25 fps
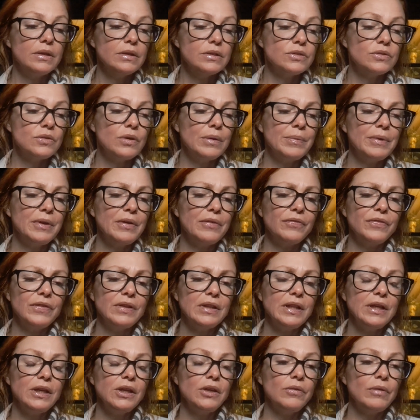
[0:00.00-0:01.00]
Scorpio, I
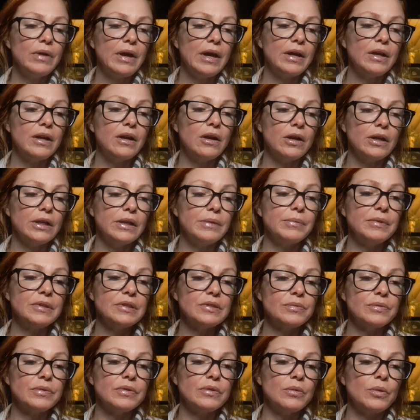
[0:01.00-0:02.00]
feel like you had
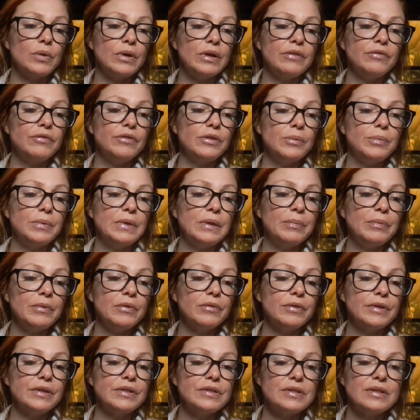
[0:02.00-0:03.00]
arguments with quite a few
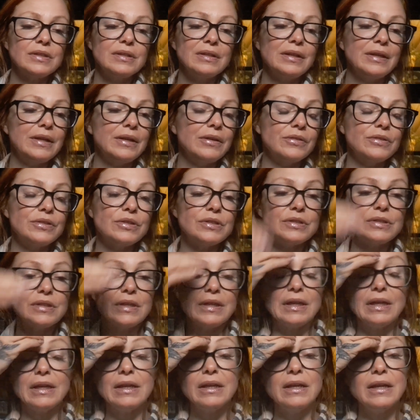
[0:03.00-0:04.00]
people recently, or just
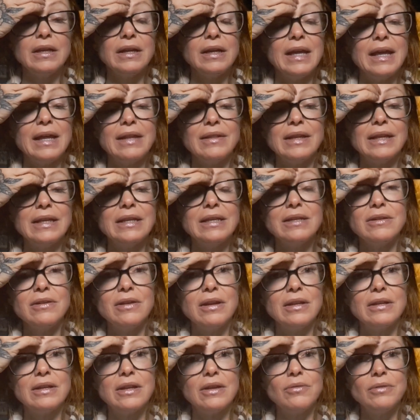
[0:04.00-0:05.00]
like, and again, they
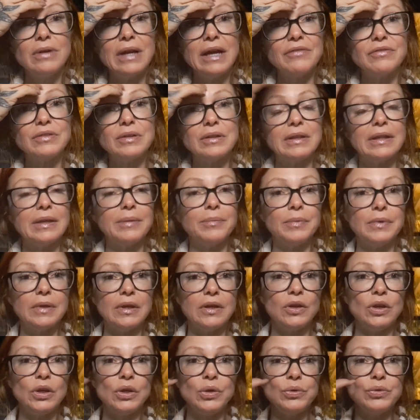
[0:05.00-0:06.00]
don't have to leave
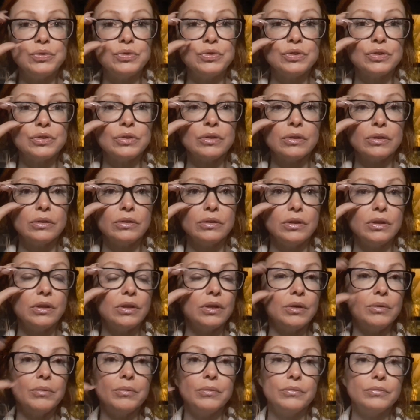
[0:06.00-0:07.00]
you huge, you
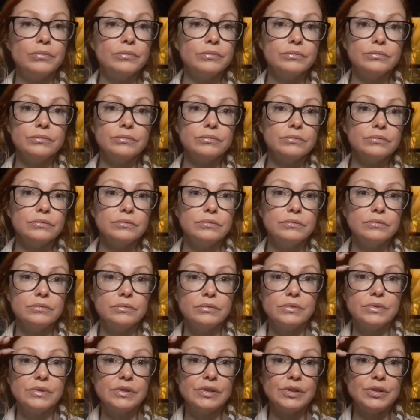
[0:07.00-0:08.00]
know,
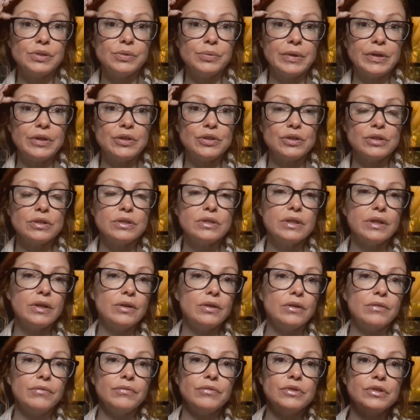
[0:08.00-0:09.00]
situations. It
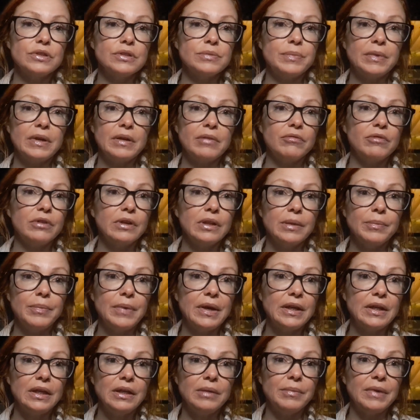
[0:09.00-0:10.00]
could have just been a really
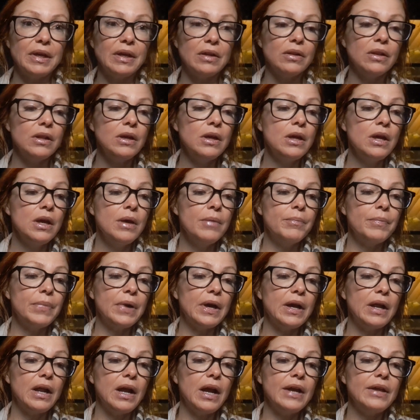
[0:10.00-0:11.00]
bad email,
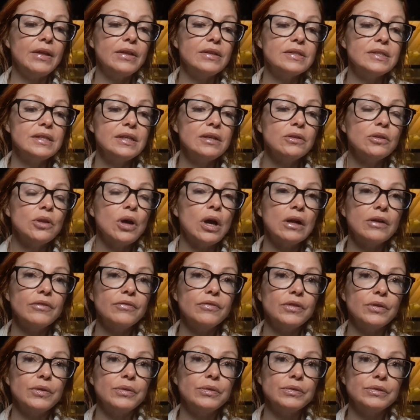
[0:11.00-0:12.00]
but I see a lot
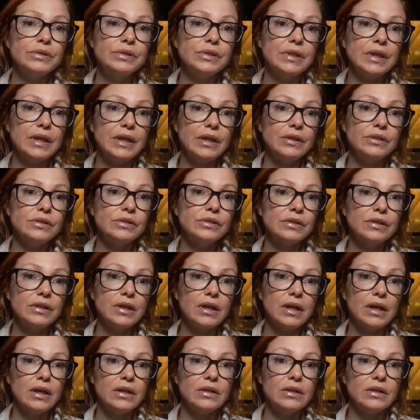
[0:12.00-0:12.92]
of those things,